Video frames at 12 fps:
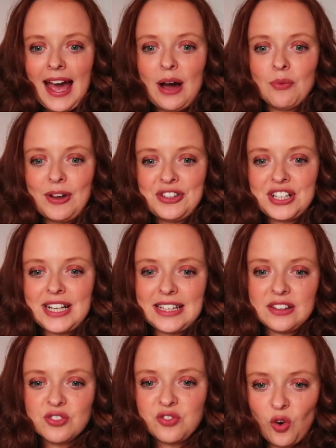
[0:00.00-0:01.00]
and when she
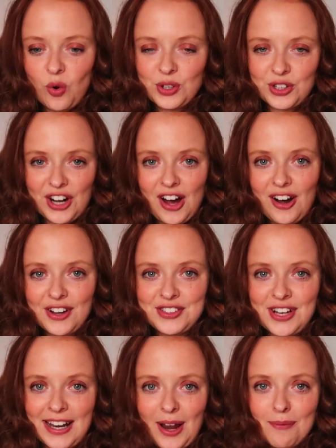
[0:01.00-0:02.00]
leans forward on a high
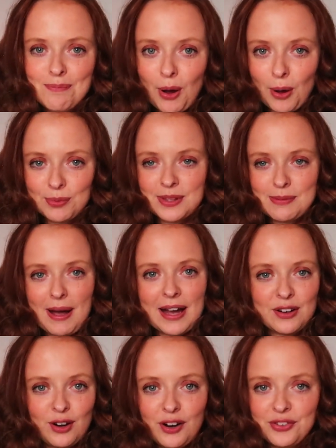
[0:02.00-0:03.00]
chair, it like pops the
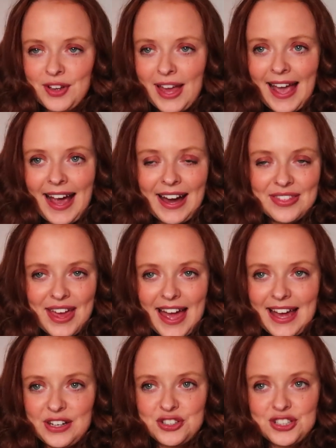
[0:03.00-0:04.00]
back off, and
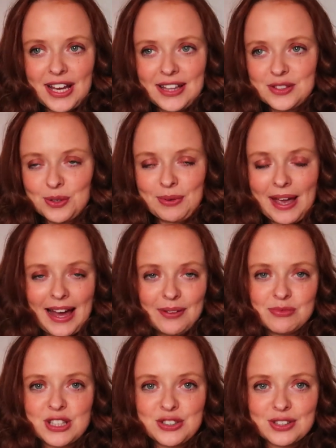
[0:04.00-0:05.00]
then she ends up, yeah,
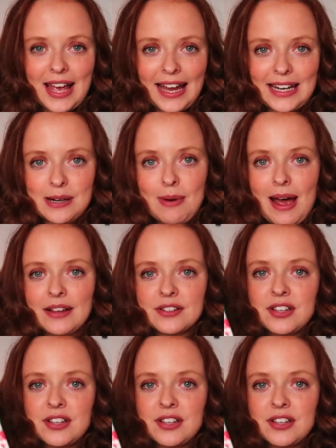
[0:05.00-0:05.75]
just getting in a mess.